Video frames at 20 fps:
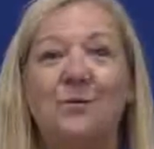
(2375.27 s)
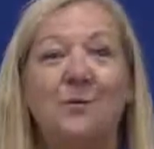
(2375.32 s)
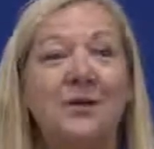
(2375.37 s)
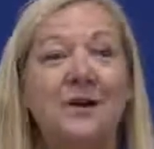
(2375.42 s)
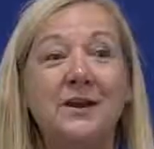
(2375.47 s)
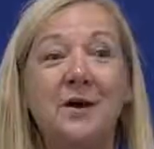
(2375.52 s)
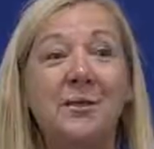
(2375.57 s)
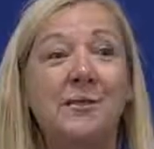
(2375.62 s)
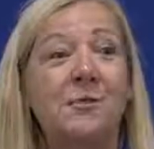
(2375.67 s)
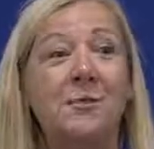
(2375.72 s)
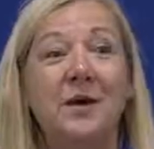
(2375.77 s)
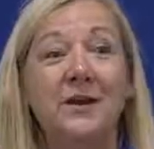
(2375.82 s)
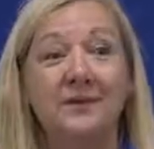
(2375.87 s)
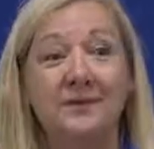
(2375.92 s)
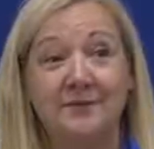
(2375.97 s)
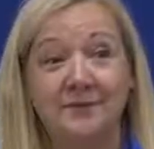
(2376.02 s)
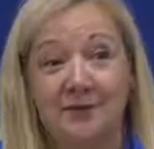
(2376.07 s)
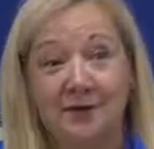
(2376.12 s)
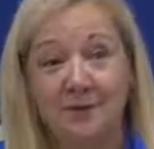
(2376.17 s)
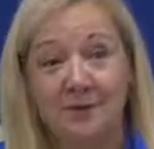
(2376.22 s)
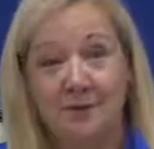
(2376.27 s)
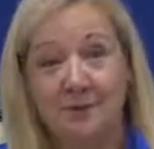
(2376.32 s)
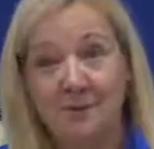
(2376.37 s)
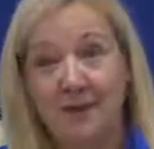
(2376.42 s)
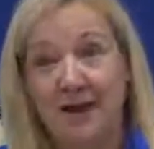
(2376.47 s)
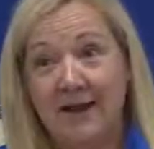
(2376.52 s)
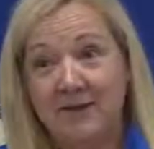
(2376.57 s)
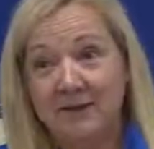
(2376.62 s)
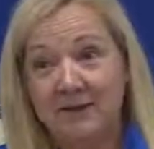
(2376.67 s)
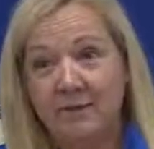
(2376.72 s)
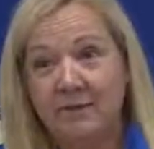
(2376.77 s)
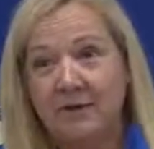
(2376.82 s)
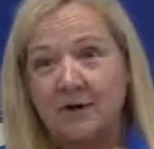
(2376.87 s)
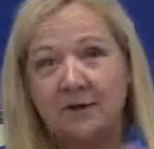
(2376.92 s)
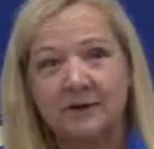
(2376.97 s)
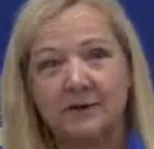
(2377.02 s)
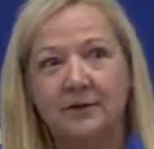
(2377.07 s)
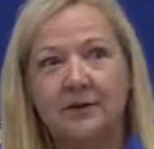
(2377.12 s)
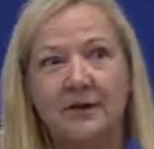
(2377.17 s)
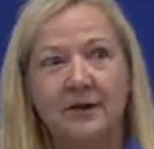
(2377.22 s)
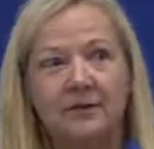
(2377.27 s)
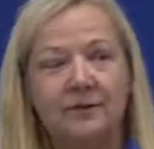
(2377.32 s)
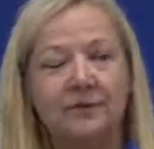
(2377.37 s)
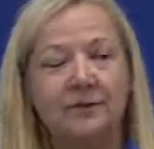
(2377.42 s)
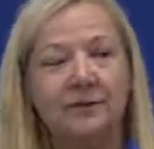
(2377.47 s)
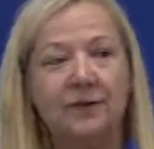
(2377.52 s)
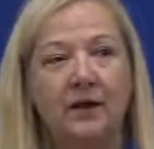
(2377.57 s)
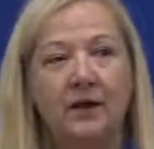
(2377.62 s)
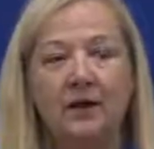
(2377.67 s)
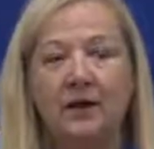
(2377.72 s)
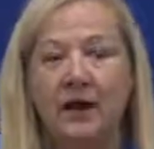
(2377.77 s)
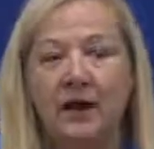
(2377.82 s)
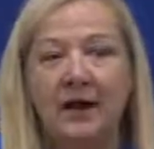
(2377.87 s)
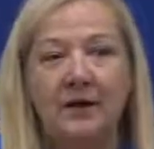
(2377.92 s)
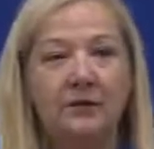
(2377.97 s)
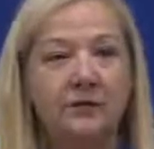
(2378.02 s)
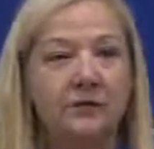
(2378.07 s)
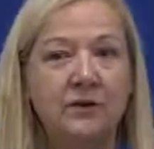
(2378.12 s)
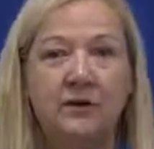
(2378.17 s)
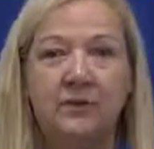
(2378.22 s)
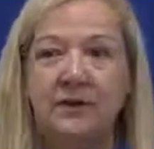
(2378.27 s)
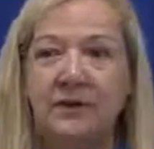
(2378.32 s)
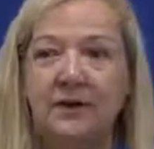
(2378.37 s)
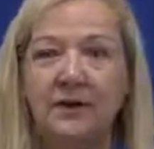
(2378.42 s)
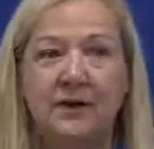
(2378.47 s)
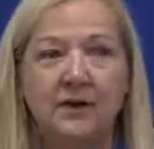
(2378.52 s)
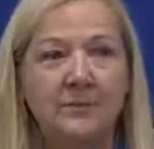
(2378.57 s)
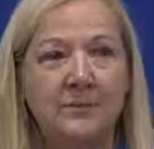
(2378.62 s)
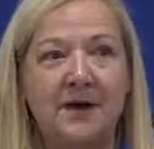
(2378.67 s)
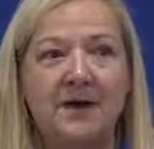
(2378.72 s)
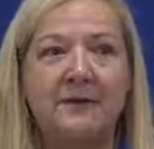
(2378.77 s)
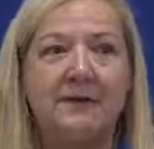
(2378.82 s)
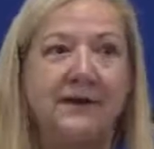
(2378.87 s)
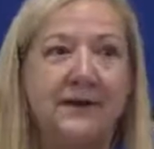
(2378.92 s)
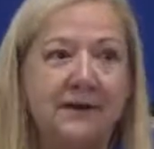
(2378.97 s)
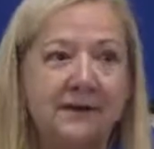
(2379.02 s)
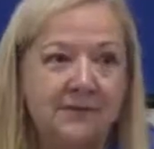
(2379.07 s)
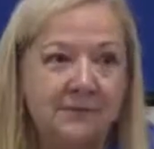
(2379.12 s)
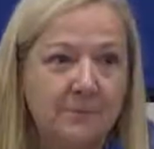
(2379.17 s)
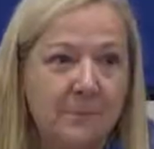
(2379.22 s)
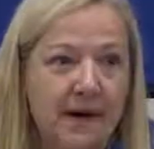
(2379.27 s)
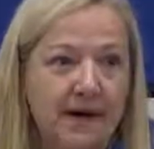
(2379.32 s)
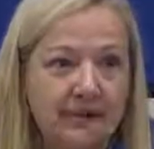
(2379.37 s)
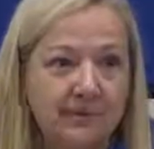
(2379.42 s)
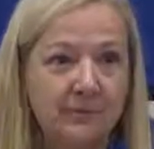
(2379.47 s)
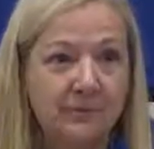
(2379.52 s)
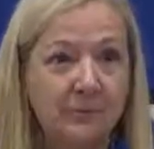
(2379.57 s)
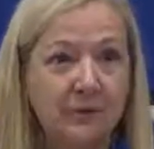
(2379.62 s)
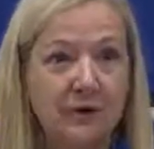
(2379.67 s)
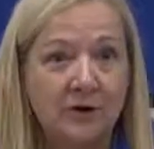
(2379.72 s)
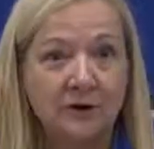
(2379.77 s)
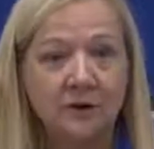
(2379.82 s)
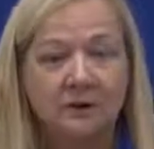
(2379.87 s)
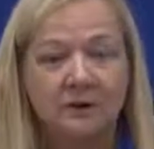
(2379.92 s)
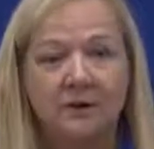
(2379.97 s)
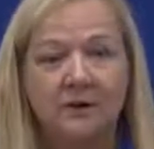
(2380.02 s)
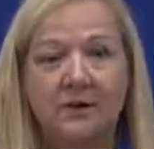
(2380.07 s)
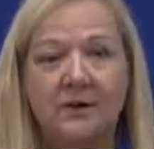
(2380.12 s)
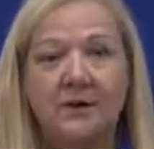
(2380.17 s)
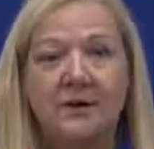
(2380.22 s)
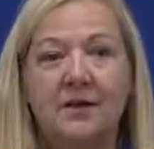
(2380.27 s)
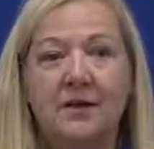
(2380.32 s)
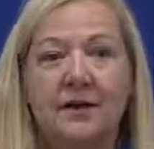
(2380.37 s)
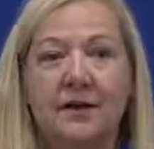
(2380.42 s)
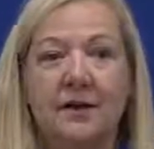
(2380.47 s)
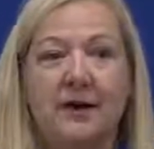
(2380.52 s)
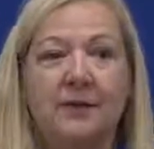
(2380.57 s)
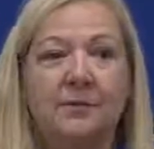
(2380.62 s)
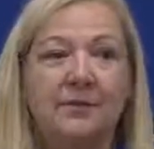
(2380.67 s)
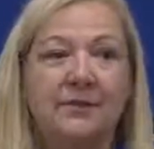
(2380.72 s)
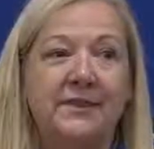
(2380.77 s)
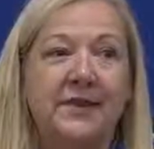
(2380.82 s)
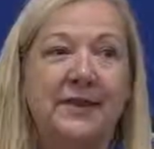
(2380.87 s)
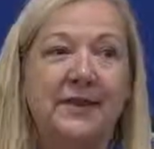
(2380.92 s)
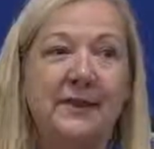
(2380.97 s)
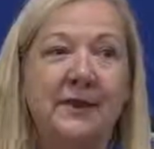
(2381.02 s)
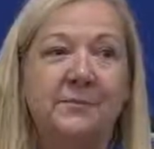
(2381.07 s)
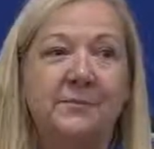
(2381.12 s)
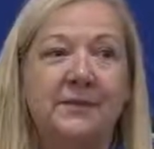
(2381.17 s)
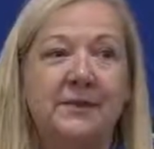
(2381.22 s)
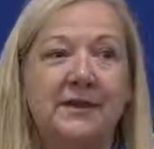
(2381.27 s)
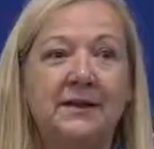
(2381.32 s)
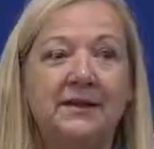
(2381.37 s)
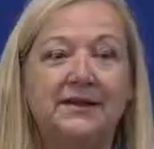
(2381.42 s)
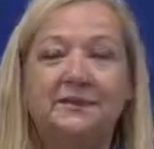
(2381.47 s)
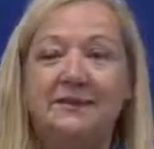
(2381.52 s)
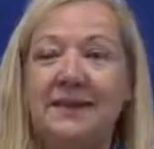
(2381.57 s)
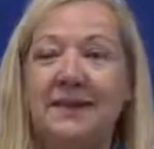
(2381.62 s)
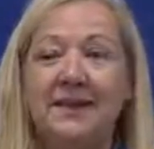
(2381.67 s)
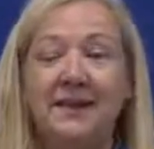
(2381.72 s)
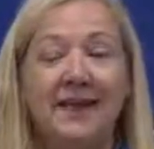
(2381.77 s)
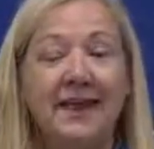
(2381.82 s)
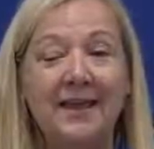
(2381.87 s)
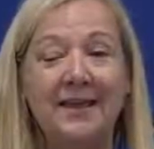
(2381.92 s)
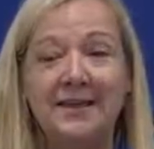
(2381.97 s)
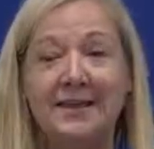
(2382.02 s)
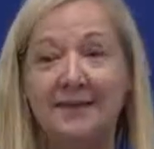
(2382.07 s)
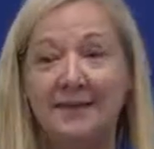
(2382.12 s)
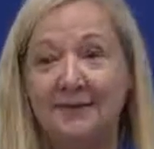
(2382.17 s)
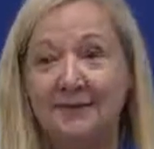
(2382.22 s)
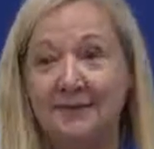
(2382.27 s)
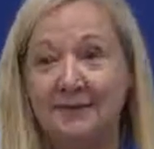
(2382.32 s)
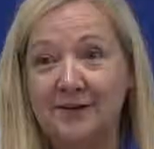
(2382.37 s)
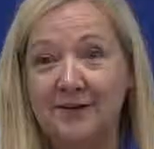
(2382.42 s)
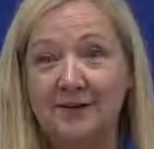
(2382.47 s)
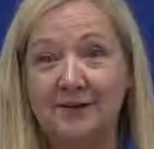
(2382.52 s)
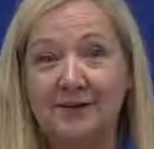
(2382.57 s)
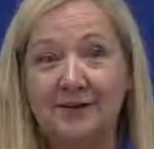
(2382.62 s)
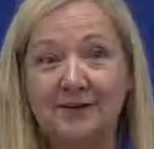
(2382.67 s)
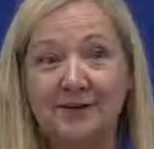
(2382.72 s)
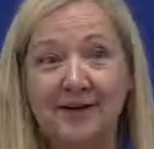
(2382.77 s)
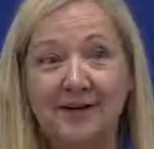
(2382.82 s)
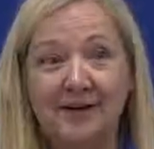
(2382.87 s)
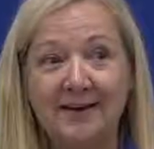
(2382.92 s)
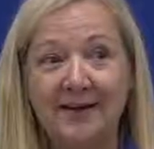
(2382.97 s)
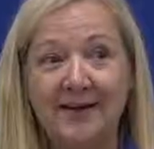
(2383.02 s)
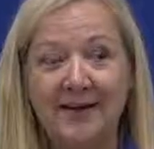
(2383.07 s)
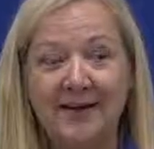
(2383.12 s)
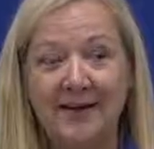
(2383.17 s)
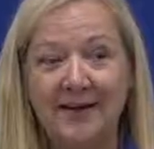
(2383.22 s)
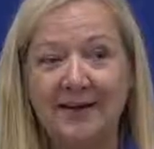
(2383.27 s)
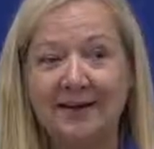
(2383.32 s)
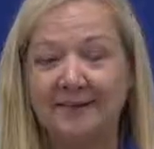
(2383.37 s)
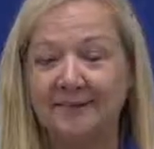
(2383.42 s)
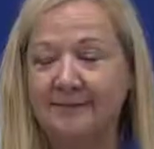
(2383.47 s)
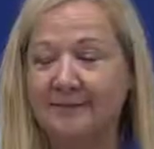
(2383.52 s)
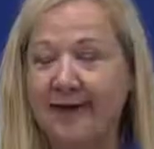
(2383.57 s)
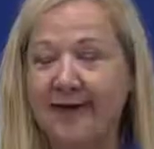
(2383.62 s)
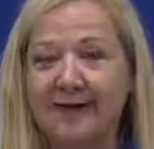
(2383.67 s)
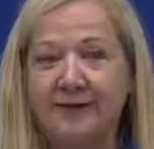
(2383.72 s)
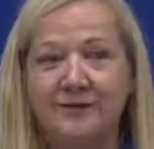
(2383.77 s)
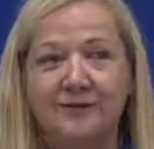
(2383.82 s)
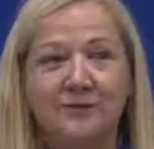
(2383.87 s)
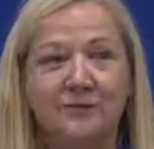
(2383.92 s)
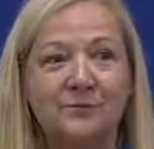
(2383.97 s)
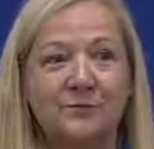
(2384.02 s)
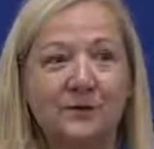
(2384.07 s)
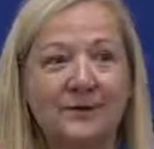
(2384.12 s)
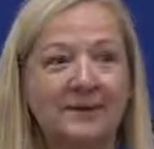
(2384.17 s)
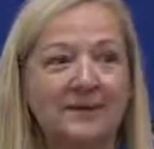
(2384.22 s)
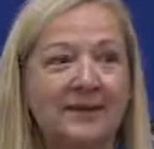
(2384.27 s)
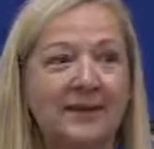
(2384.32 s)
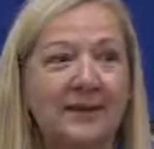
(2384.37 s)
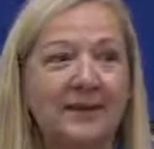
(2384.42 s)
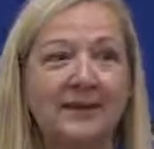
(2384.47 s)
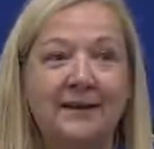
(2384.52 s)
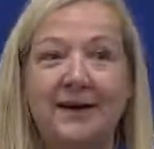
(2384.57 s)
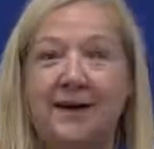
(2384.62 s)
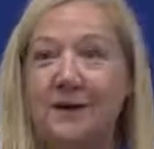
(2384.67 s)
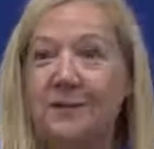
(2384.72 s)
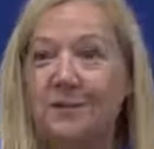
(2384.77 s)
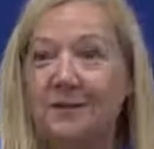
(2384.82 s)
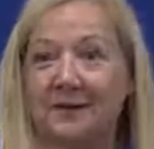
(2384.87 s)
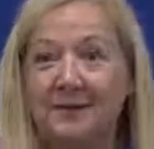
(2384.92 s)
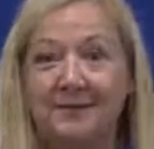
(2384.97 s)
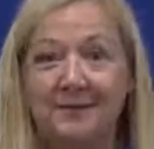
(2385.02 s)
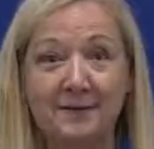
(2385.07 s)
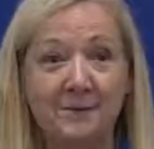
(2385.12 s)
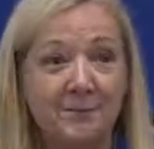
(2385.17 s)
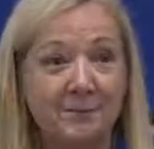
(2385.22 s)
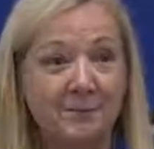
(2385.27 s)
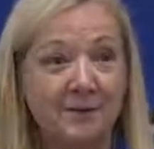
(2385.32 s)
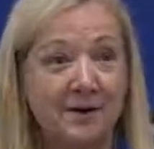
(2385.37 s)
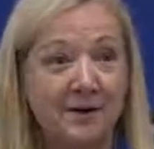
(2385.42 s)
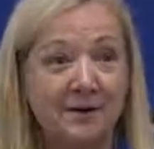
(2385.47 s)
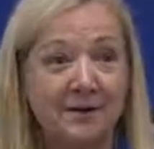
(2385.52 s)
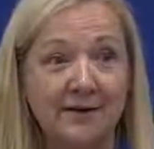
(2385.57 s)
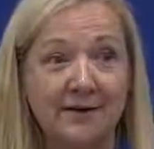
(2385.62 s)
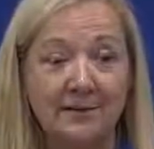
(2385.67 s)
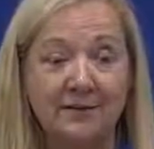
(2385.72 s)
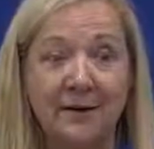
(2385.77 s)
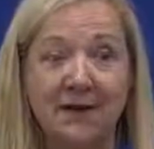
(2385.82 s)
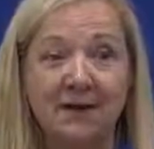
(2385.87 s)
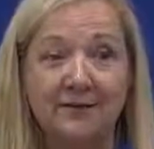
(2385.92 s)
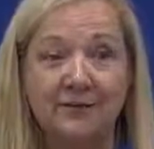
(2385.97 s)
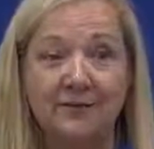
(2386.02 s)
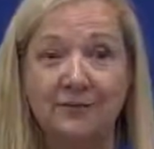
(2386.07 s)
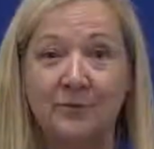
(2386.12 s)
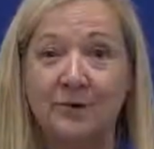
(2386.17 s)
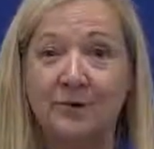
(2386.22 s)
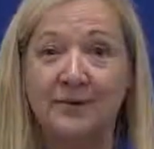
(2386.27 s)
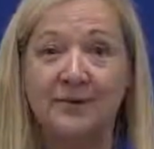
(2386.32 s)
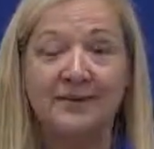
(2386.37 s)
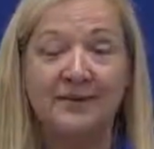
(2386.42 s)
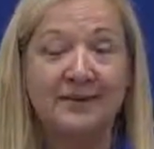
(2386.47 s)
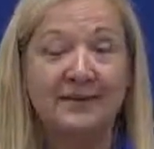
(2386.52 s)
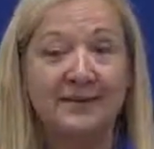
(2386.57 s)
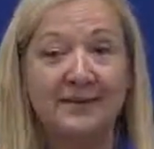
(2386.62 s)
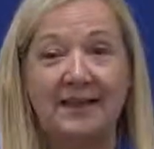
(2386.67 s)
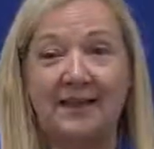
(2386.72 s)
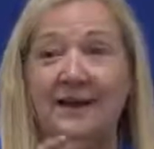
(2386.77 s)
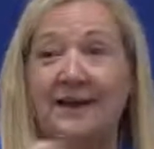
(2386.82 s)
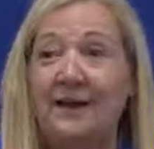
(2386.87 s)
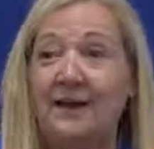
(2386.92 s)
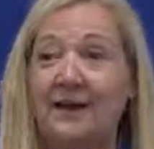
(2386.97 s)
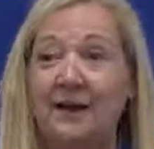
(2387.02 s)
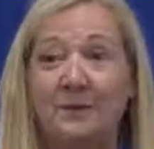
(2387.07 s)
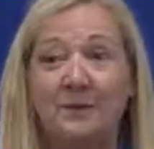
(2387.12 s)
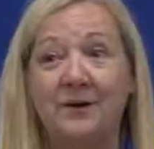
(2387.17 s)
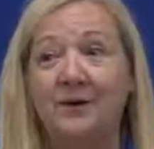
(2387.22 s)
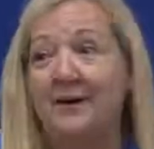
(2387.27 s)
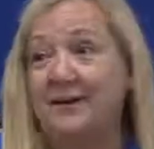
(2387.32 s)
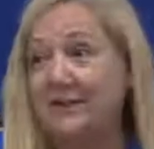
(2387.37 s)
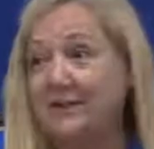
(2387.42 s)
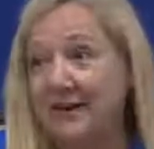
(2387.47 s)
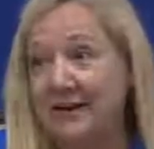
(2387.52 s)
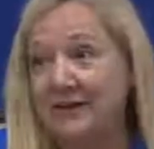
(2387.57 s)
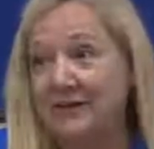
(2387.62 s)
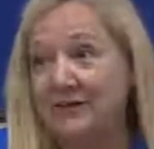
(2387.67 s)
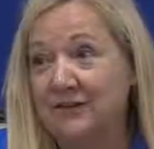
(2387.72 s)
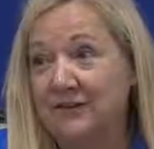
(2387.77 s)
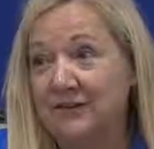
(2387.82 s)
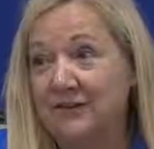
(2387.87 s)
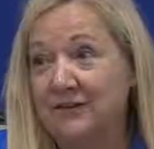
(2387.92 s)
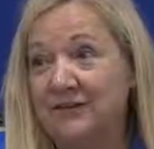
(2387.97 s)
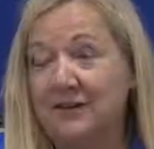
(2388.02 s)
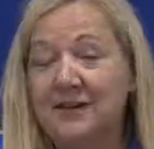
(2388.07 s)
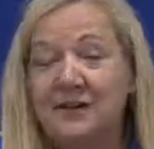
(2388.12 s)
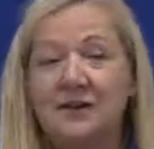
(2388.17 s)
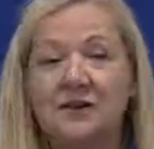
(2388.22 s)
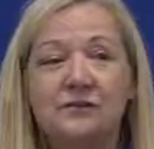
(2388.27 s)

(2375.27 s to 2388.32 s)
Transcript: We don't want to know your password. If I don't know any of my clients' passwords when they come in. If they can't get into their online account, I just reset up a temporary password, and then they got to go in and change it.